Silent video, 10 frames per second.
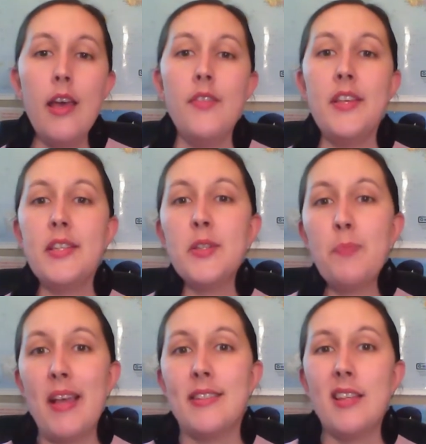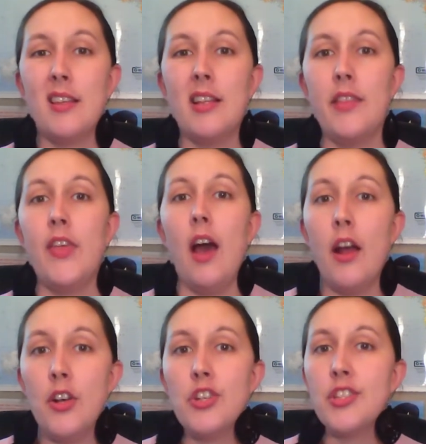This is basically the
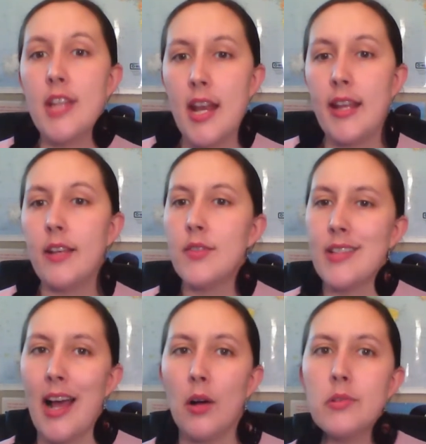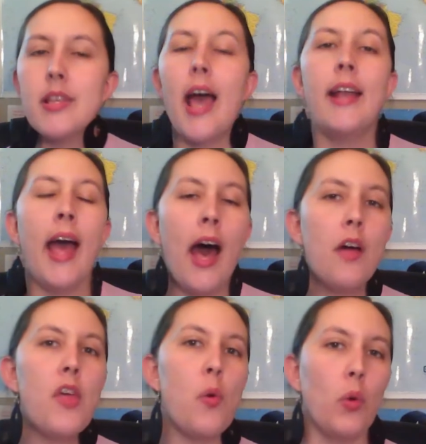understanding of sounds and how
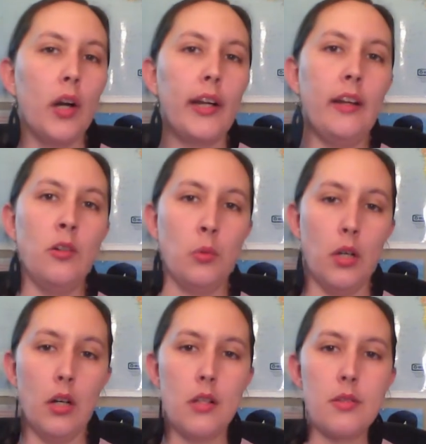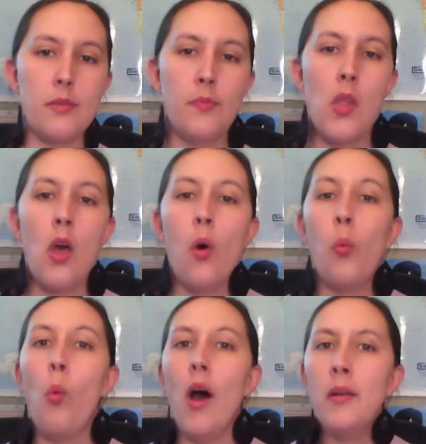they work in words.
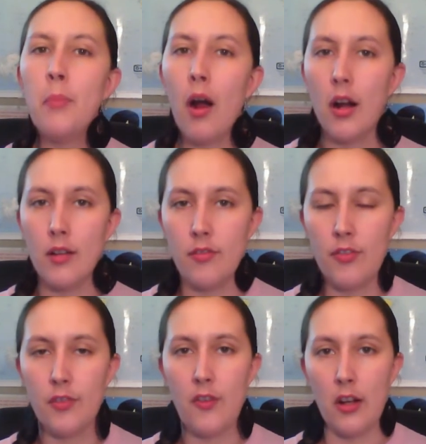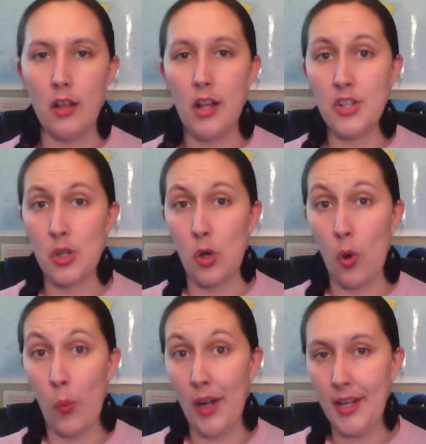One part of phonological
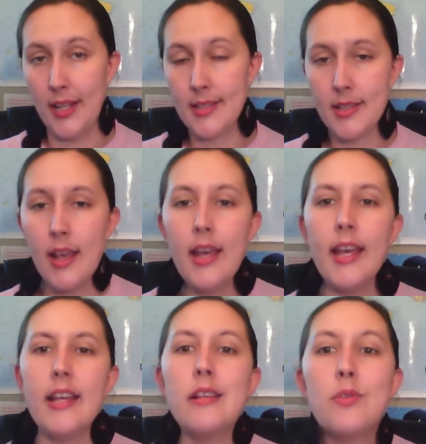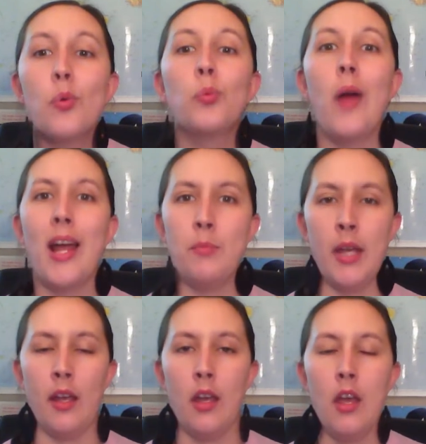awareness is
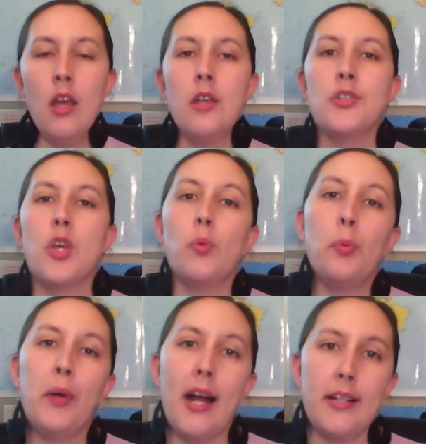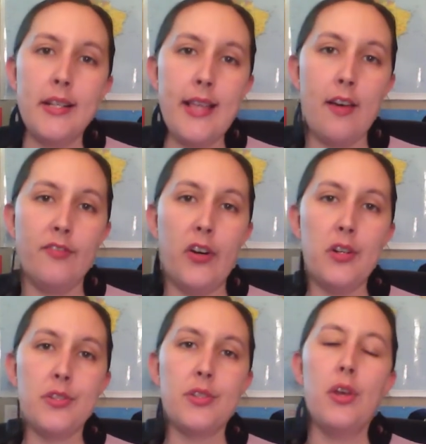rhyming. So we'll practice that
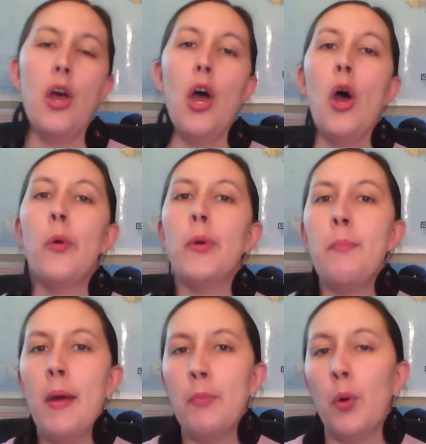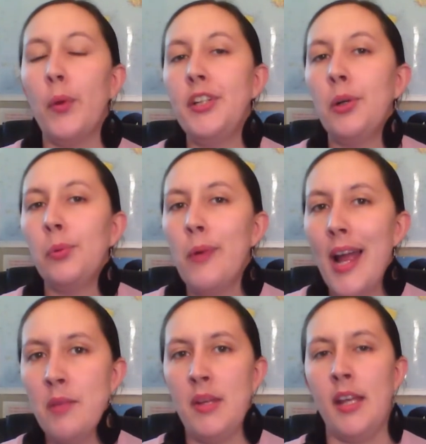first. Remember, when you're
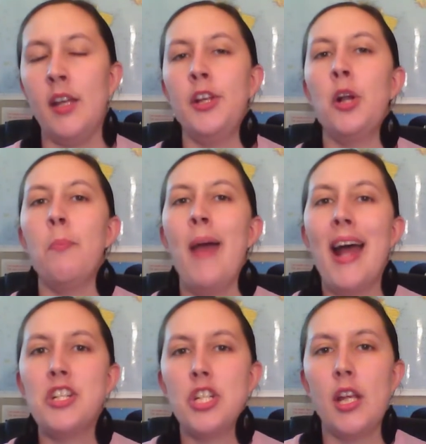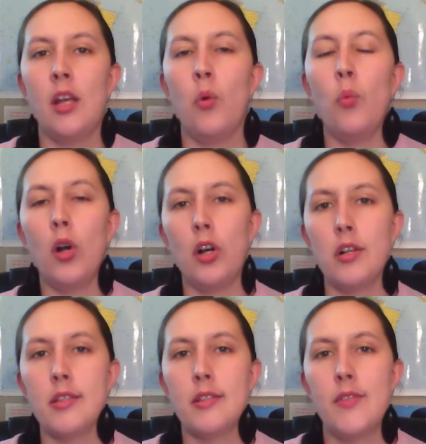rhyming, you're matching
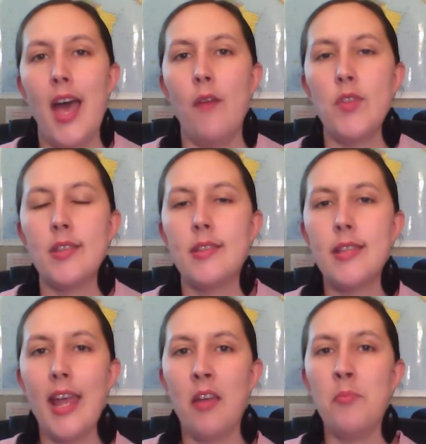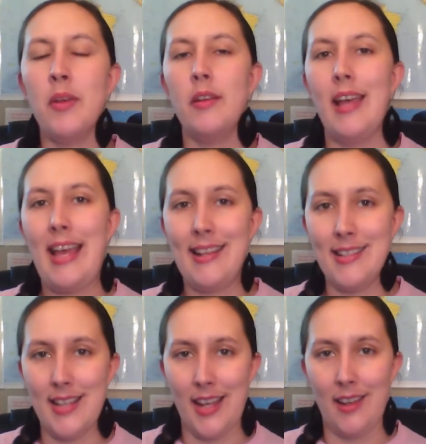words that have the same
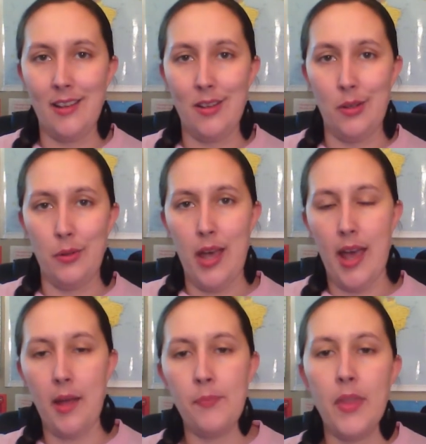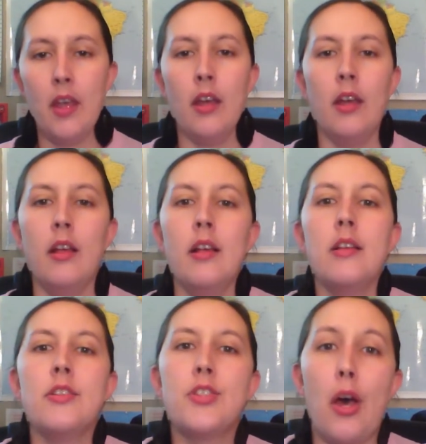ending, okay?
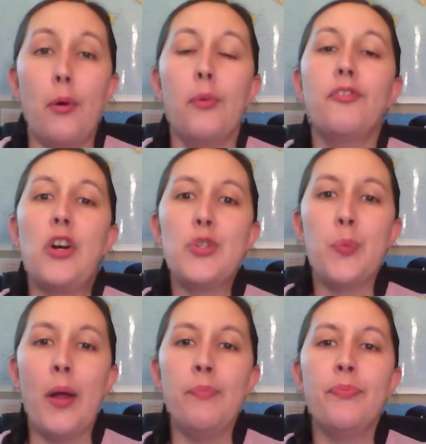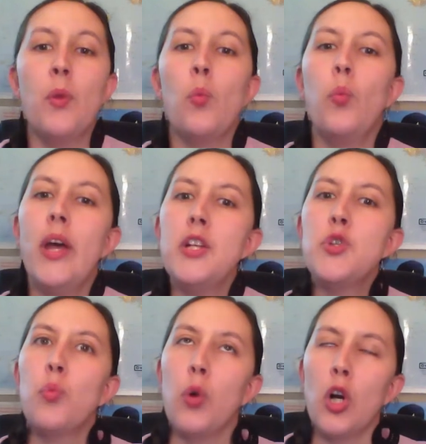So, first one.
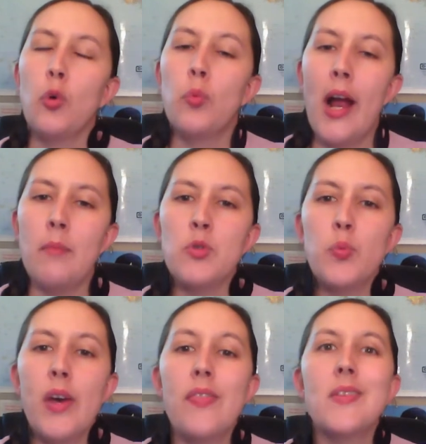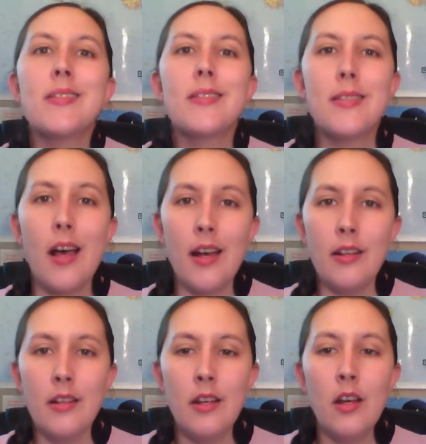Which word rhymes with
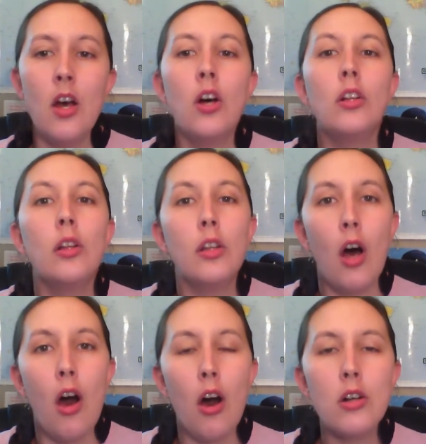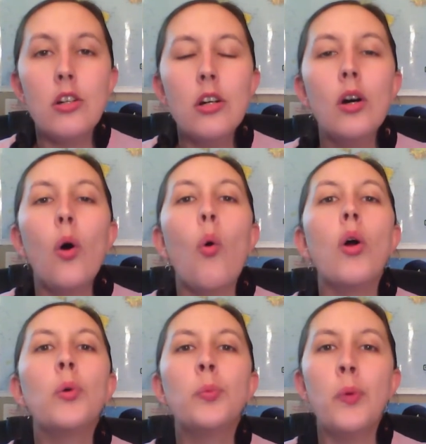sun, log,
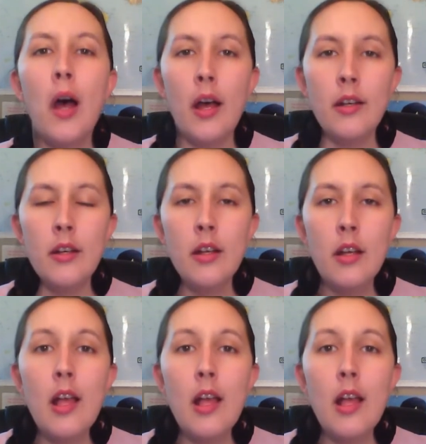or run?